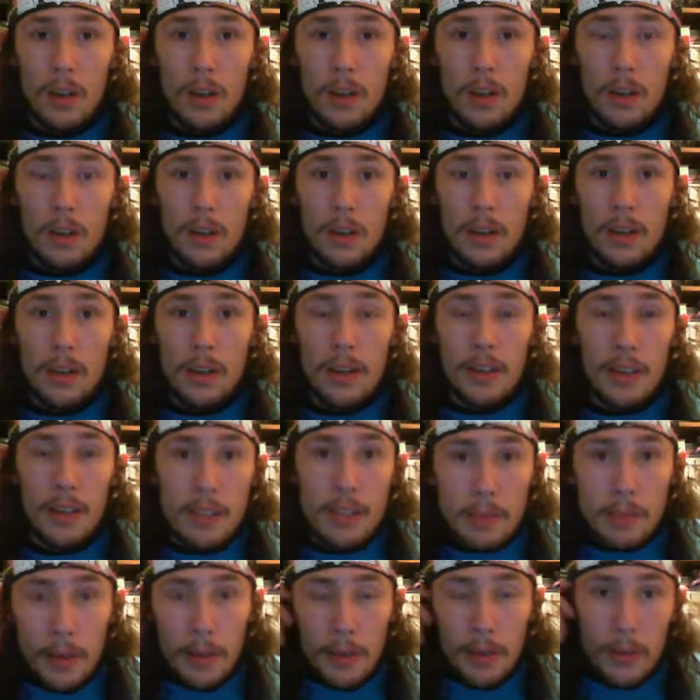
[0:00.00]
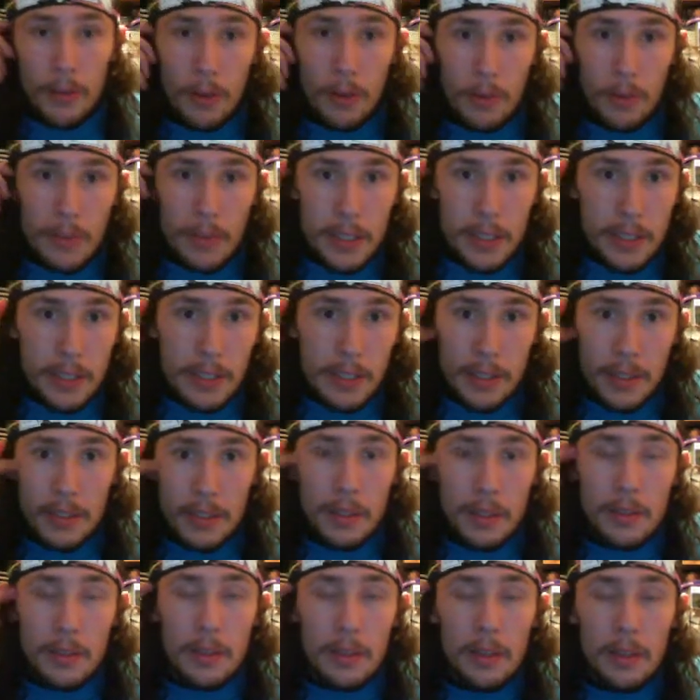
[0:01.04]
Alright, as my room is in
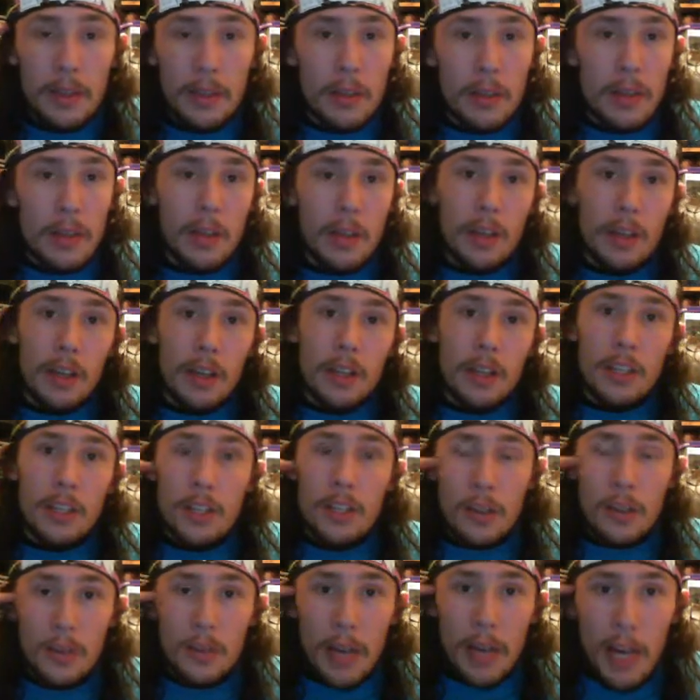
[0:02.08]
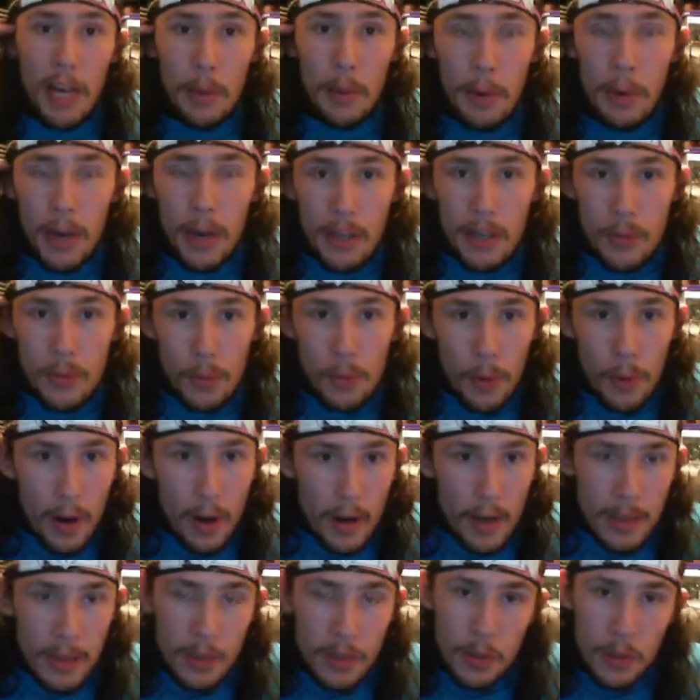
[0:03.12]
disarray while I
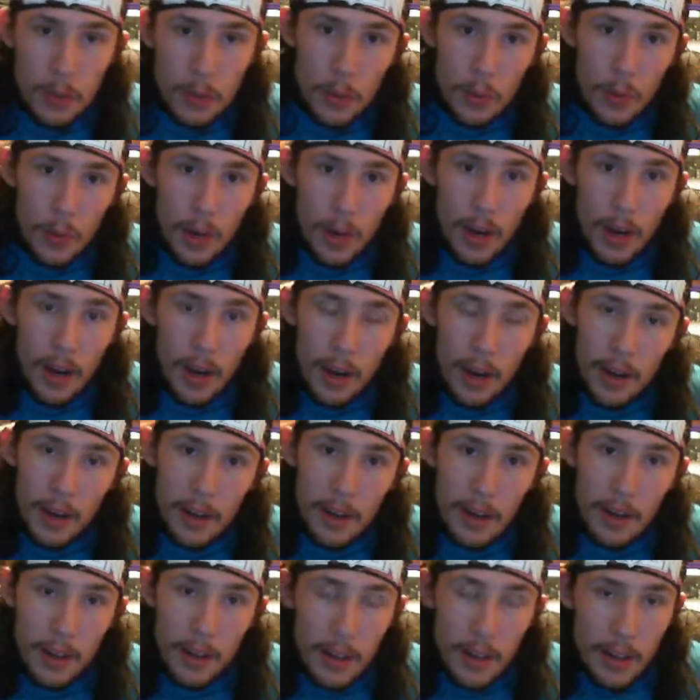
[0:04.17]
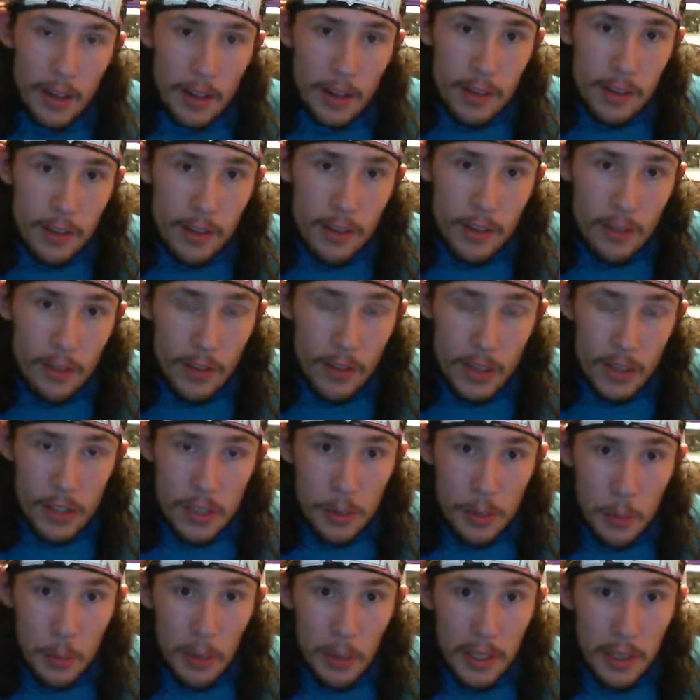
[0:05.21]
try to finish
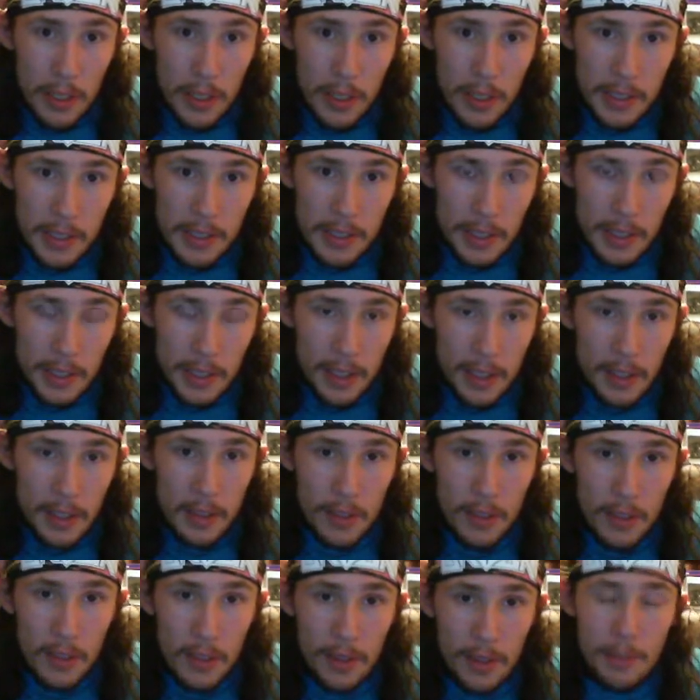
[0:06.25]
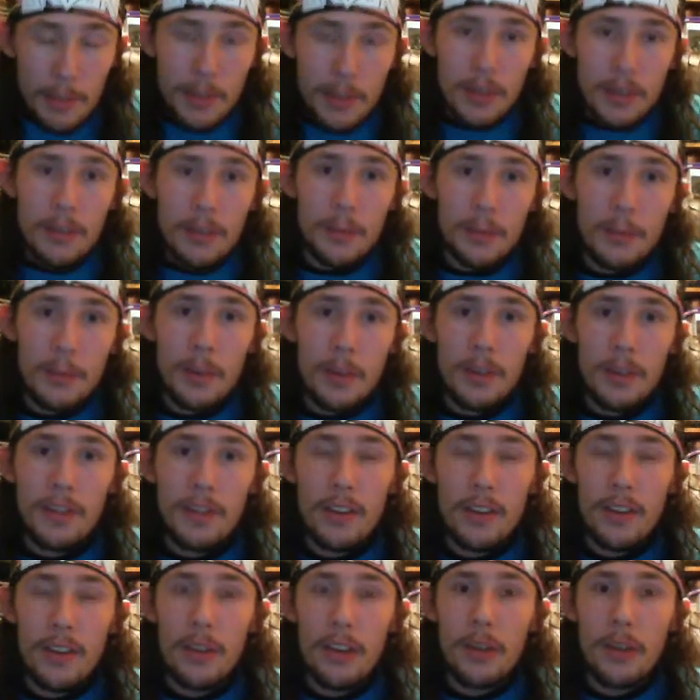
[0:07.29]
organizing it, I thought I'd make a little quick
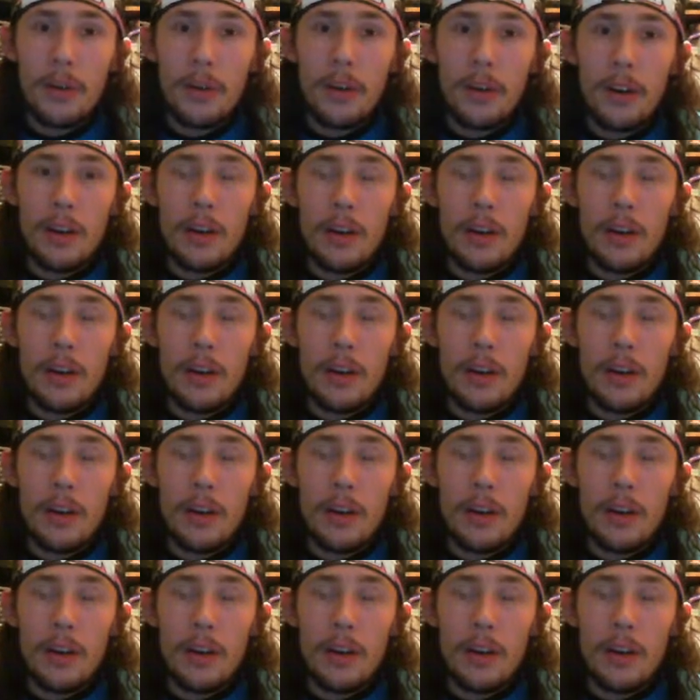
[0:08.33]
video.